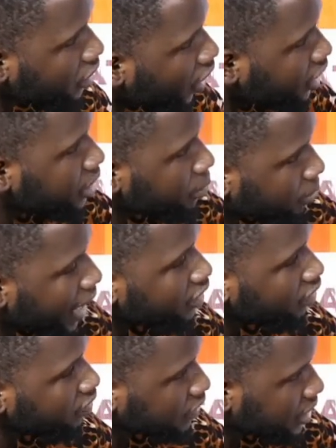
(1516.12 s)
on the
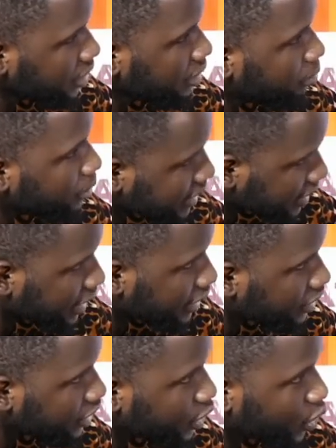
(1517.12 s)
part of the
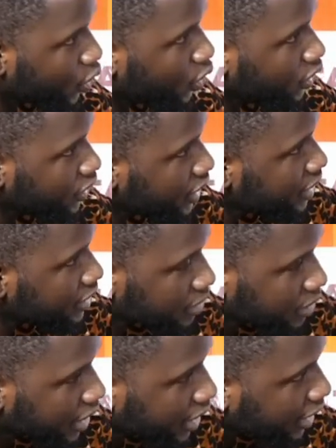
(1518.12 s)
presidency or
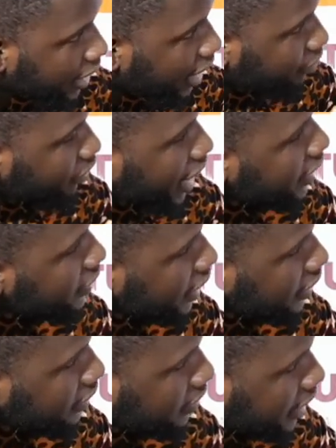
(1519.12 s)
his
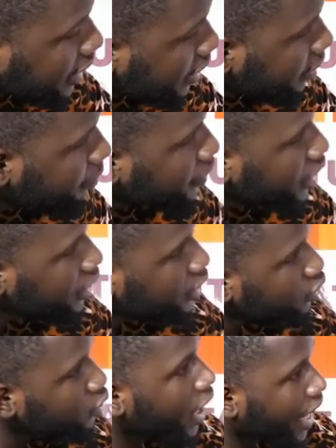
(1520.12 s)
advisors, really,
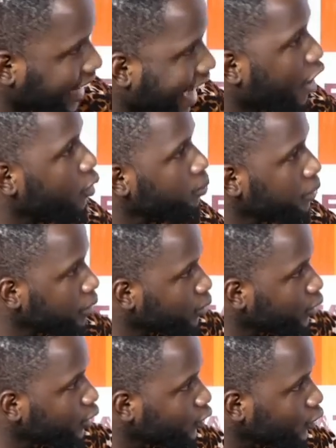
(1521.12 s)
to allow
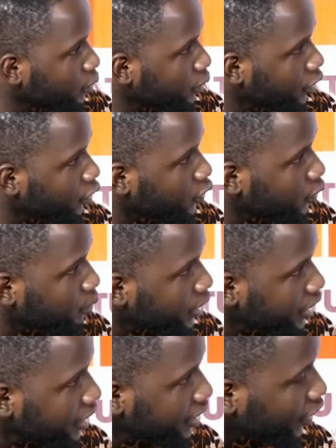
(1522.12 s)
people to
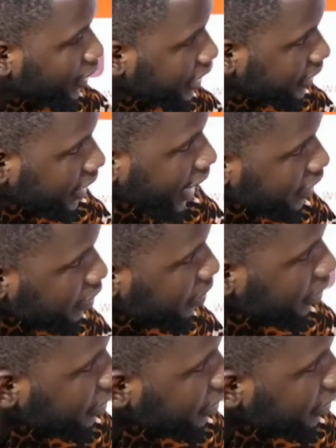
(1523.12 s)
be on the side